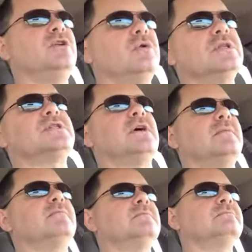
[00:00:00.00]
doing
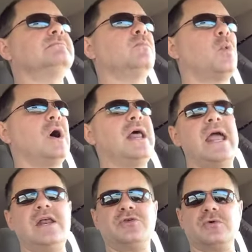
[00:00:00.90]
some
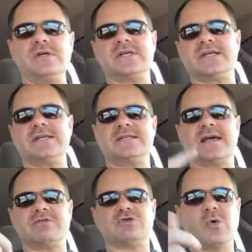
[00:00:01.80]
180, 360,
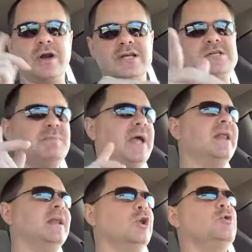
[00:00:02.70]
720,
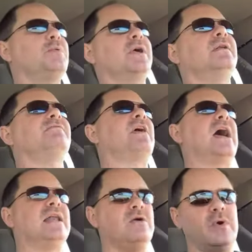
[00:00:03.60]
spinning, looping.
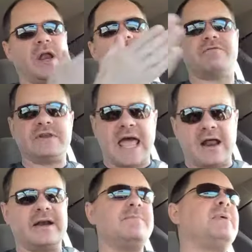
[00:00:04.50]
Finally went off
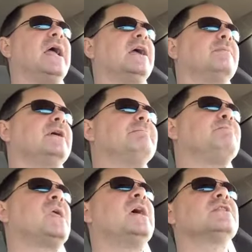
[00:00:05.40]
down an embankment.
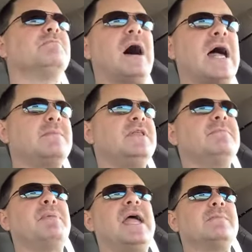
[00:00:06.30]
The bottom of the
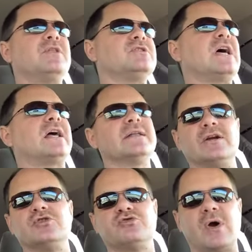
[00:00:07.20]
embankment, there's like a
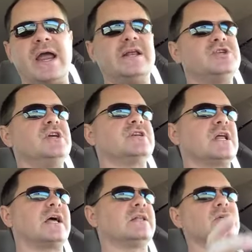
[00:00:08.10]
little drainage ditch,
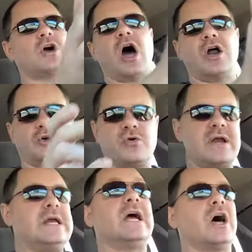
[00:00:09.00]
like a little
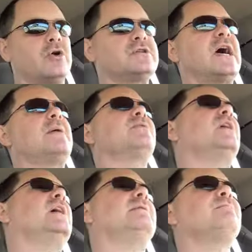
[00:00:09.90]
concrete gutter type
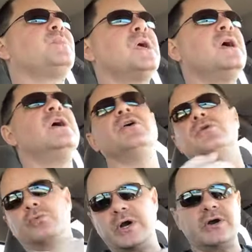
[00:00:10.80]
thing.
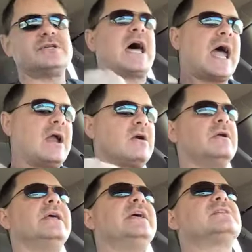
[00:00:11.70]
The rear tire
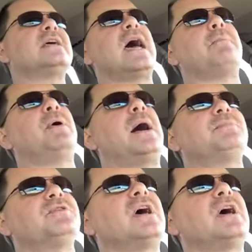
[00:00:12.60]
hits that, pops